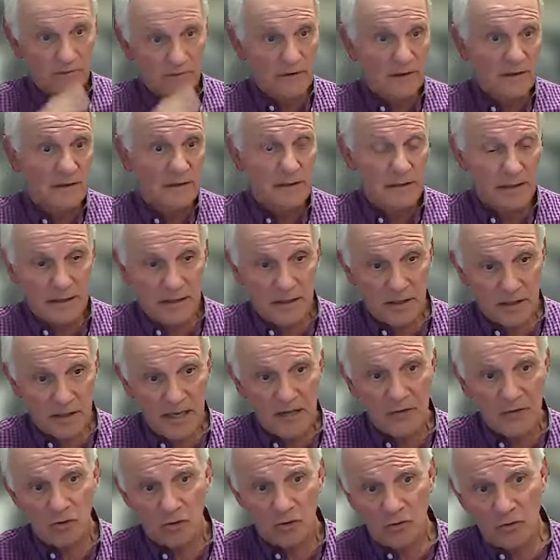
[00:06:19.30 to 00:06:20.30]
the
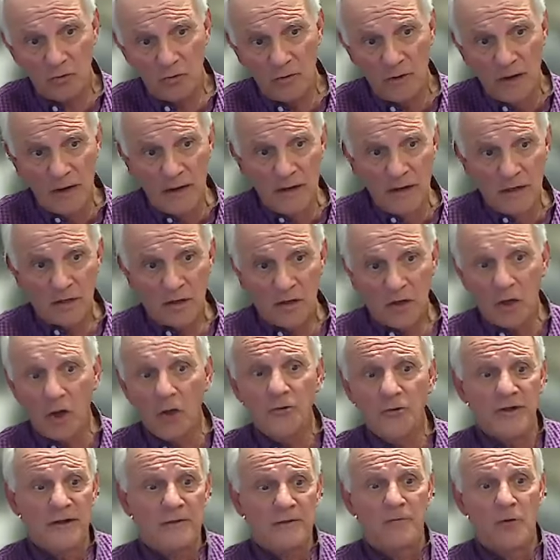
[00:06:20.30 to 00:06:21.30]
Accenture
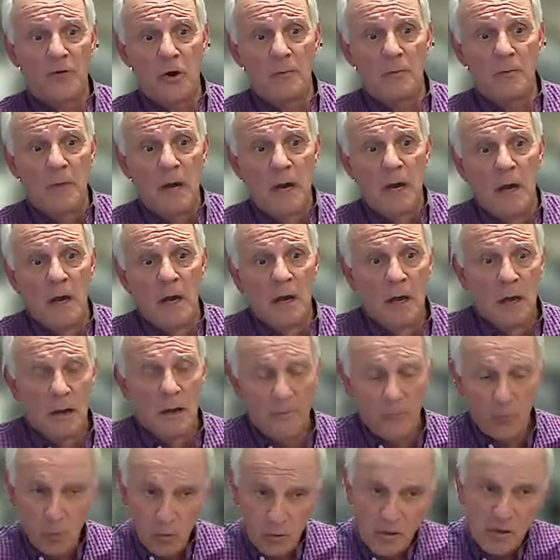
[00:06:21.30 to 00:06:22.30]
consulting firm.
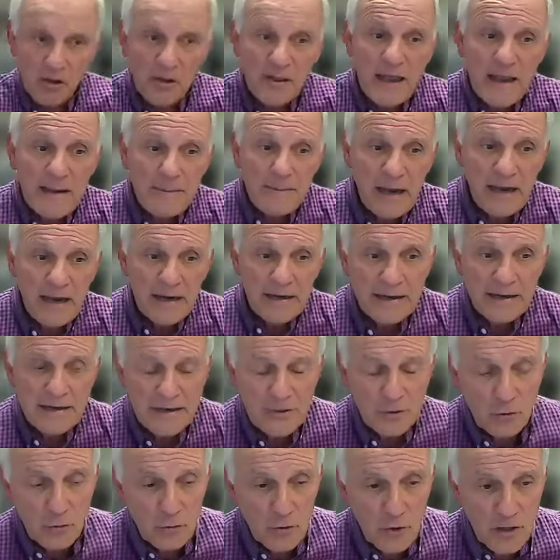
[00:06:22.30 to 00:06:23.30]
Of course, they made
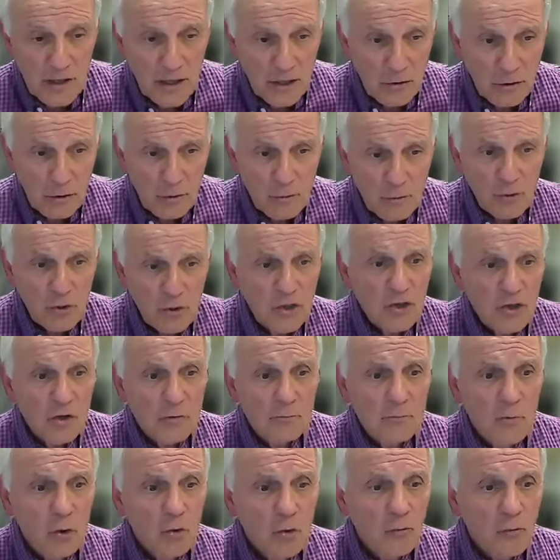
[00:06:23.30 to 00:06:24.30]
an interesting
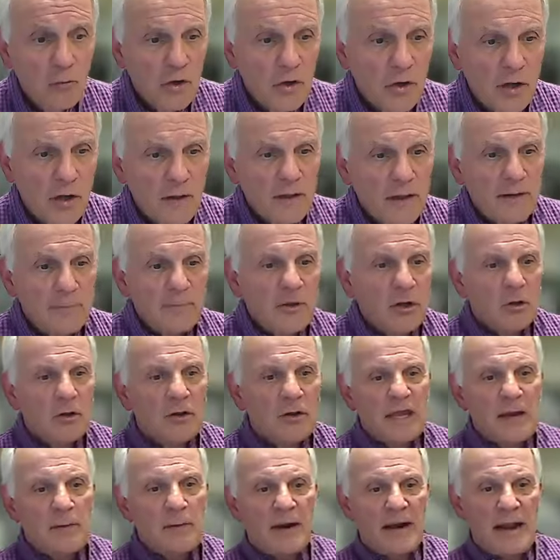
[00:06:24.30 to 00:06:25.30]
strategic move recently
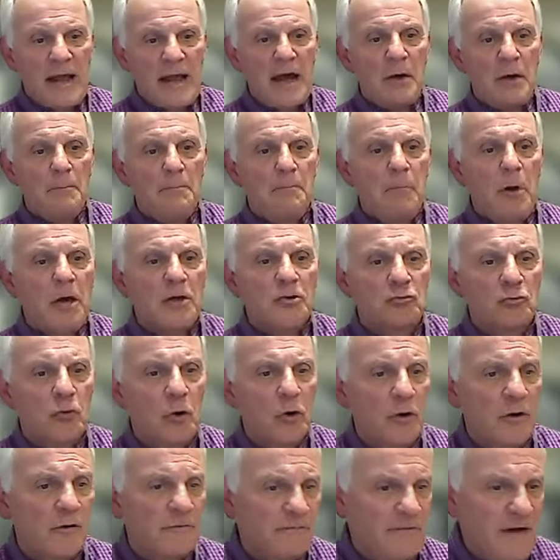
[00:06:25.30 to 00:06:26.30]
because they went out and bought
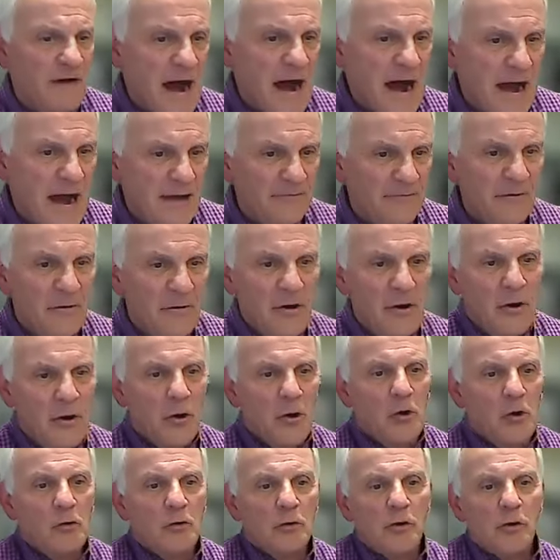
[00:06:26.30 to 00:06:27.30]
Droga 5,
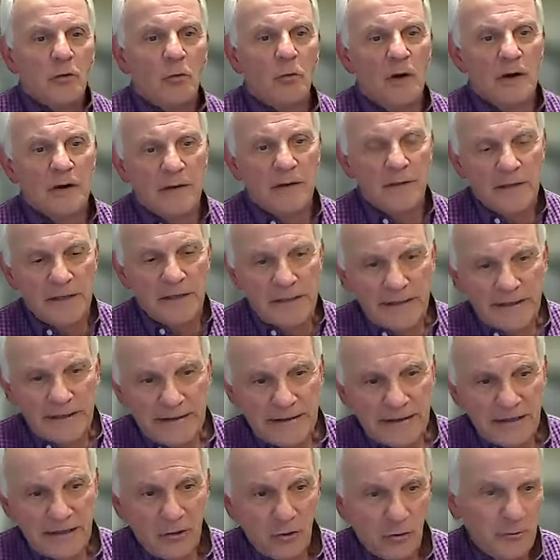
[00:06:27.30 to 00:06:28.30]
who is one of the
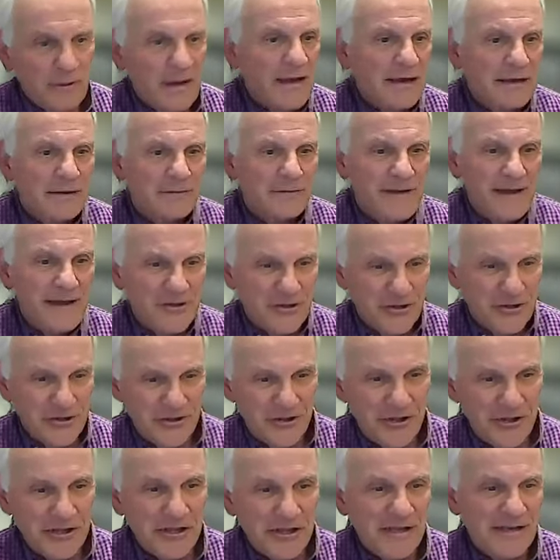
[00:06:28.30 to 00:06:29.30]
leading creative
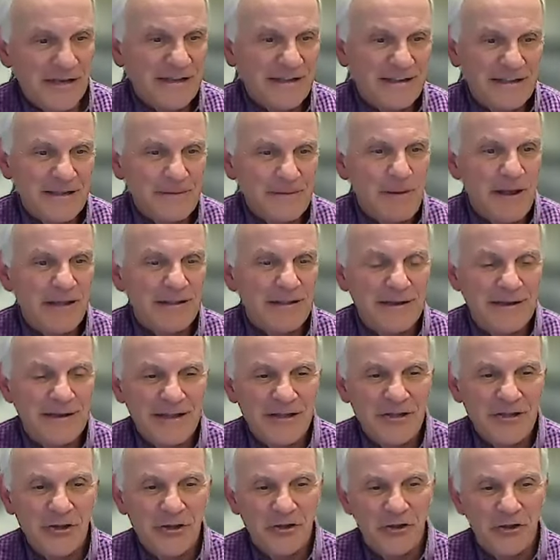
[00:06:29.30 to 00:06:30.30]
agencies, an independent
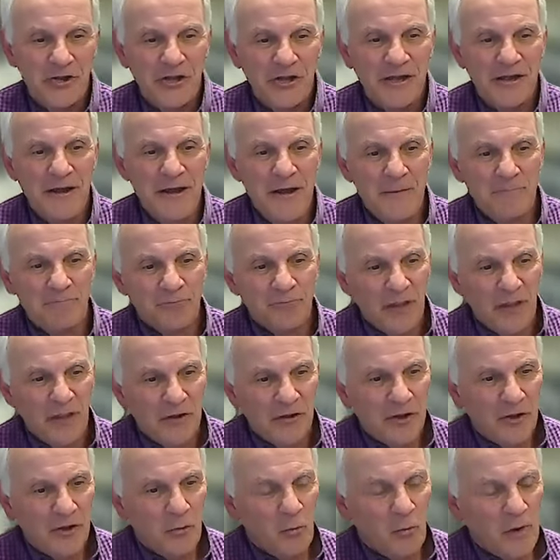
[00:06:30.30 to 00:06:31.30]
agency.
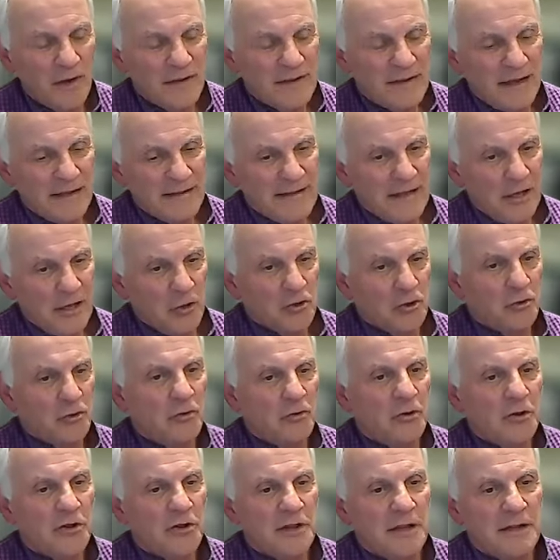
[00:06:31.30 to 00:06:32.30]
So, what that tells
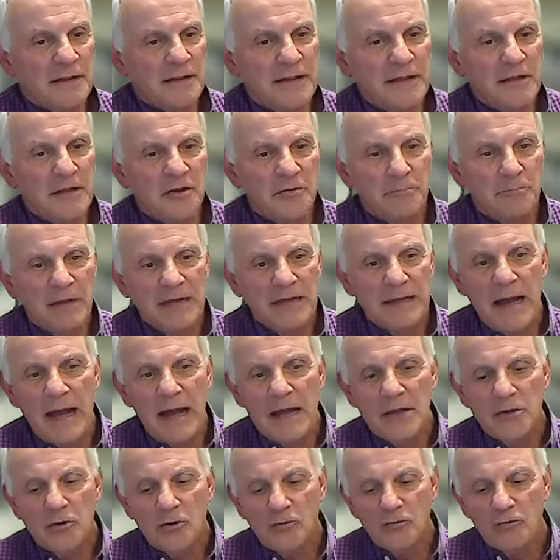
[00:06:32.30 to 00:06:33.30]
you is that these big
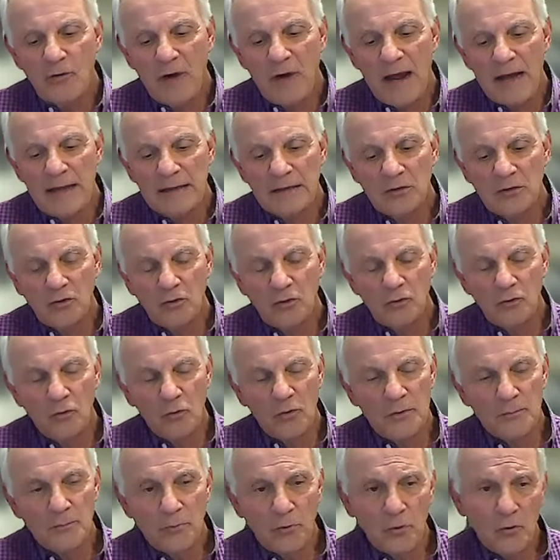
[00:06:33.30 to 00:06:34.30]
guys are trying
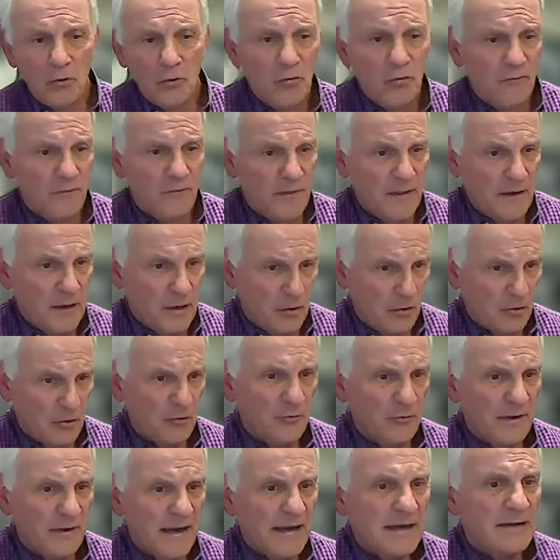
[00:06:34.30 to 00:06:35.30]
to improve their
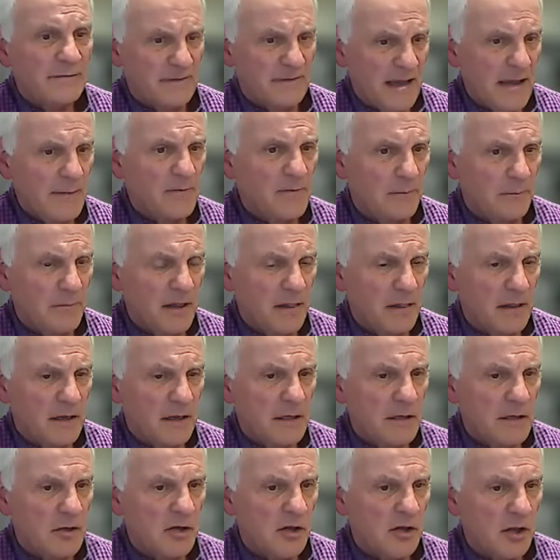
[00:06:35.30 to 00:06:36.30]
creative
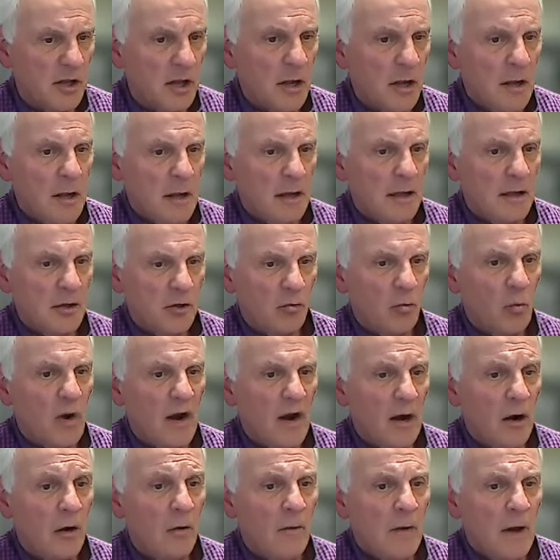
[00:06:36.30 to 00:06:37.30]
capabilities as
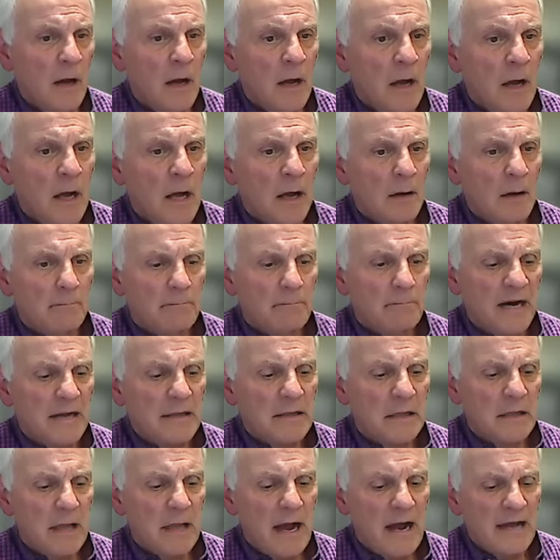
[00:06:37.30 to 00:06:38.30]
well.
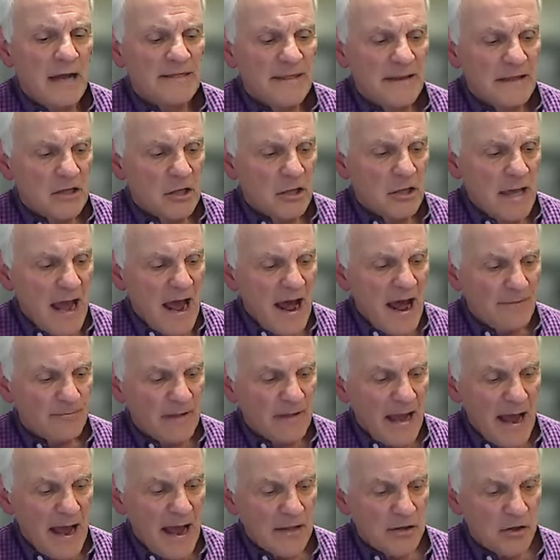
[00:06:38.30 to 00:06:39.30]
But I think you have
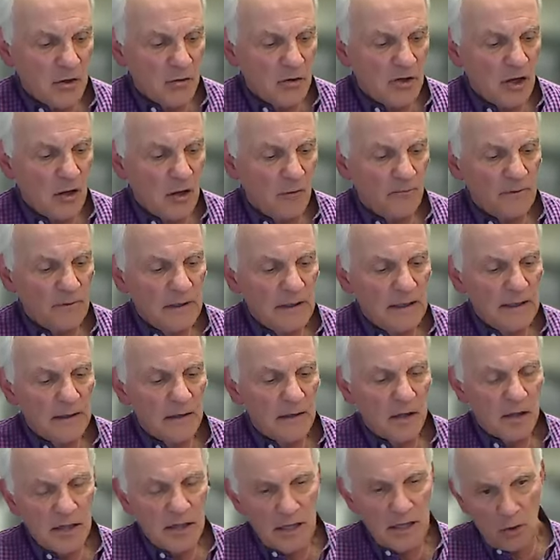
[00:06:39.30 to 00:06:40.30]
to ask yourself
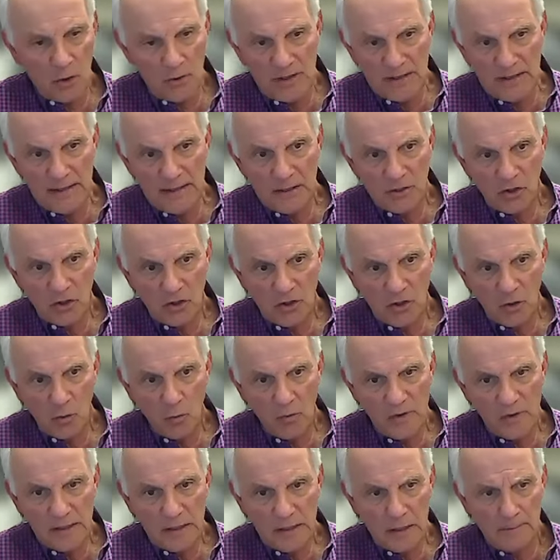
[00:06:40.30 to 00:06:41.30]
is there a niche that
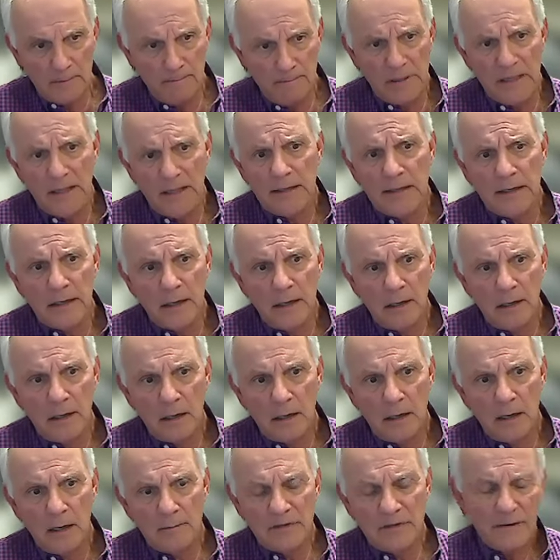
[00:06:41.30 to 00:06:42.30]
we can play in?
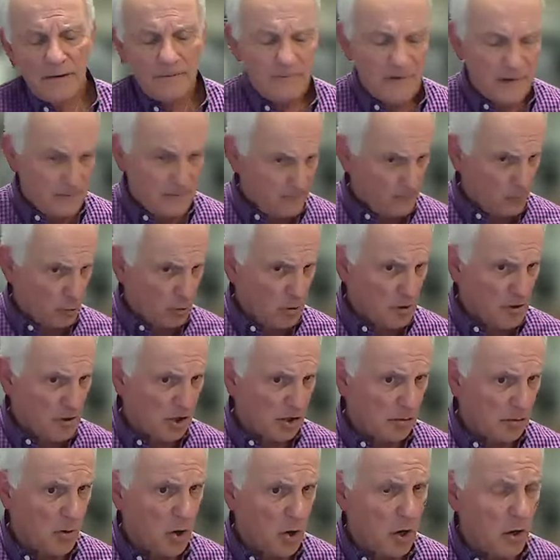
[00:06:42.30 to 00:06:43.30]
I mean, if I'm really
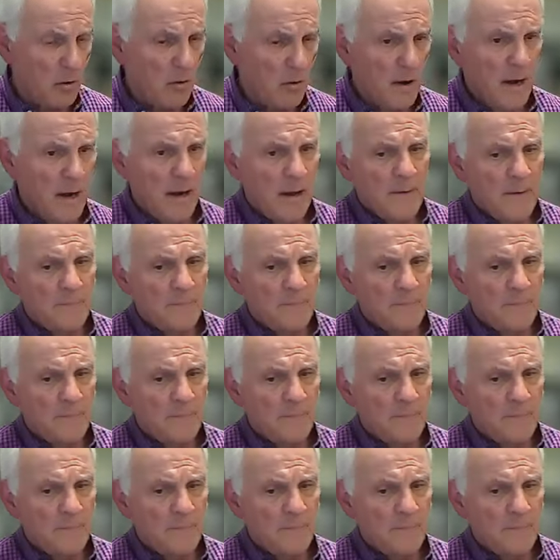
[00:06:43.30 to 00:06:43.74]
small,